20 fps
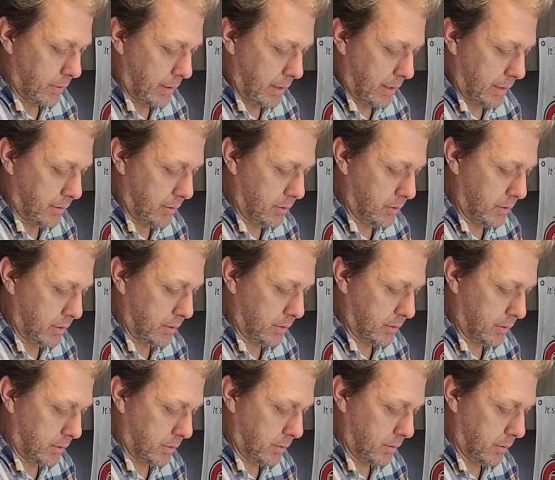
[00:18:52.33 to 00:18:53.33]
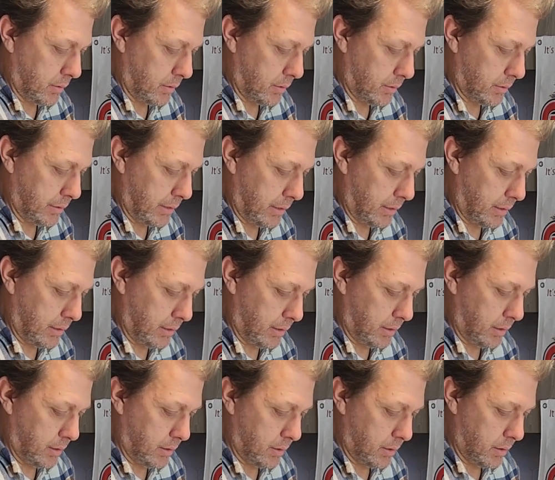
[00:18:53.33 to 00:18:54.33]
And you just gently
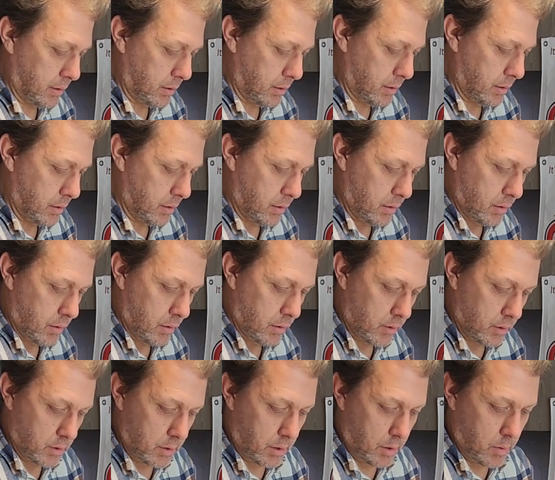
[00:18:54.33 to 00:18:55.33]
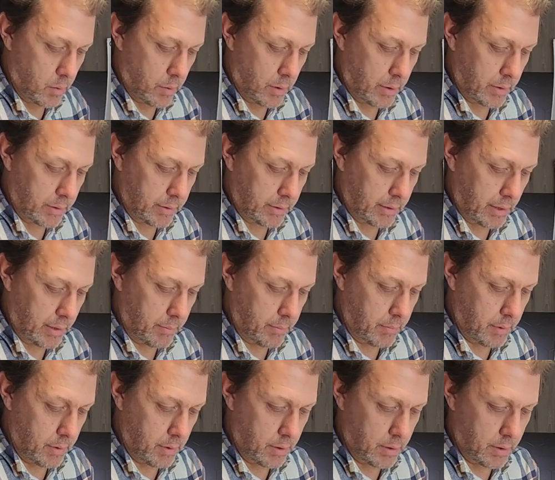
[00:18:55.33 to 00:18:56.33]
coerce them,